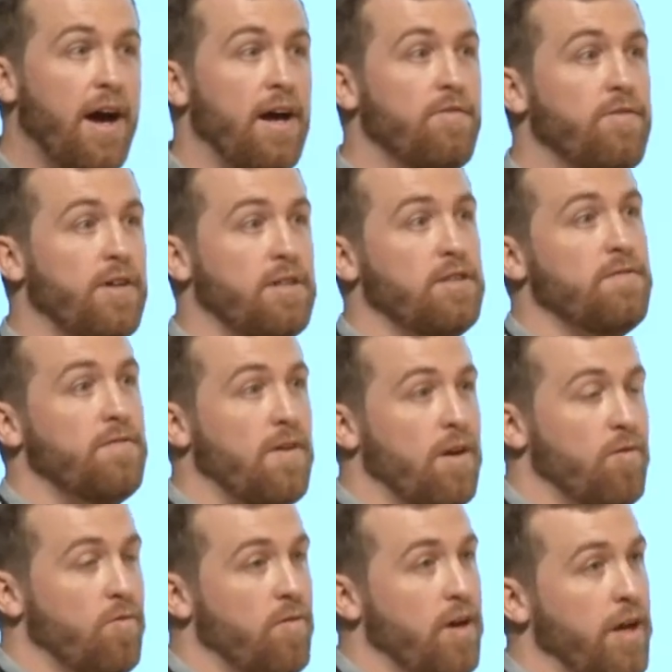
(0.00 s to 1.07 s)
hard for us to
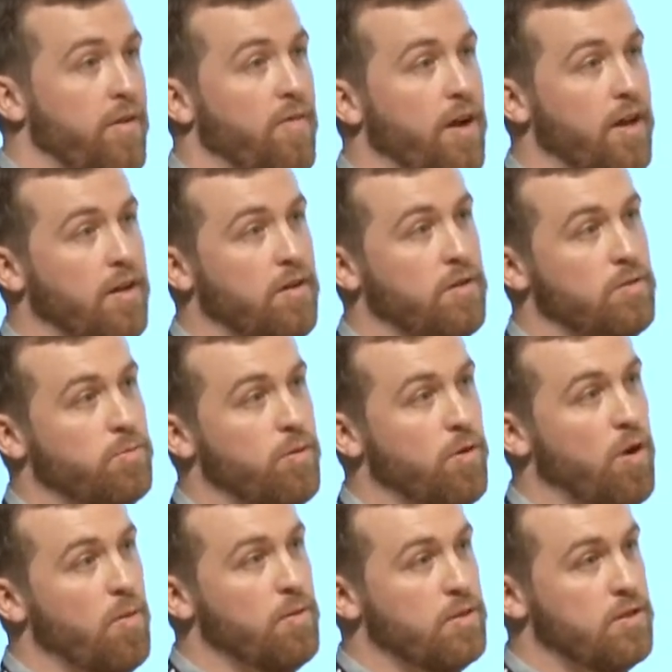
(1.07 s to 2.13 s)
find really, really good
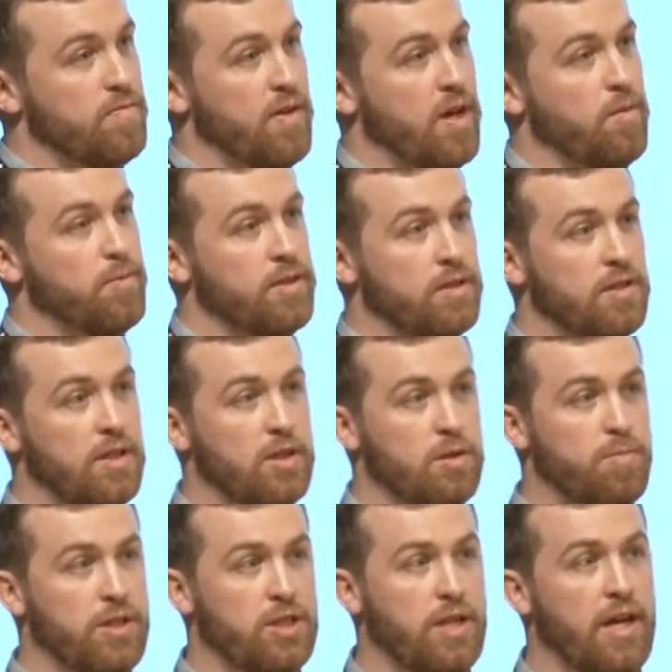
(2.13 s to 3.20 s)
WooCommerce developers,
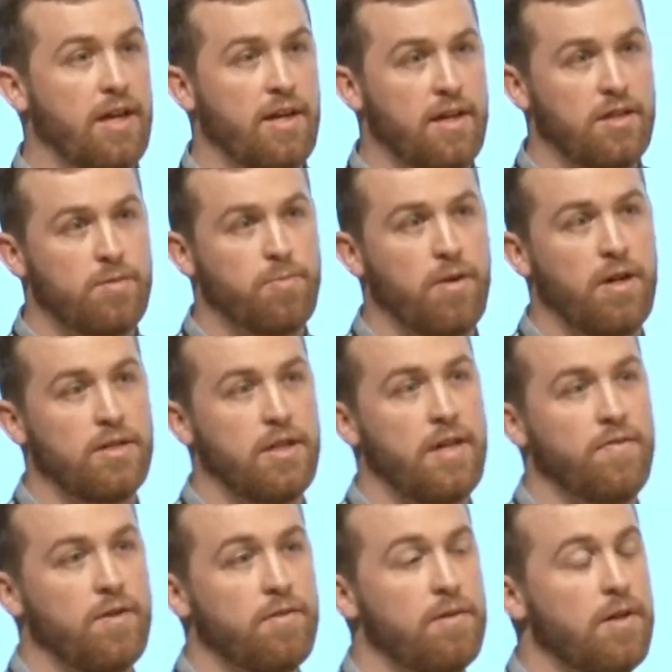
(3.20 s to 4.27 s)
especially at an enterprise
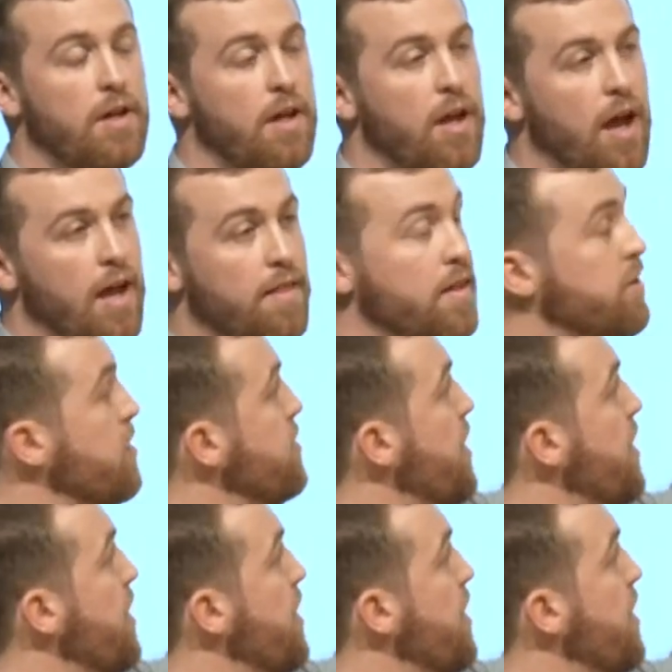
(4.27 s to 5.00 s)
level. And this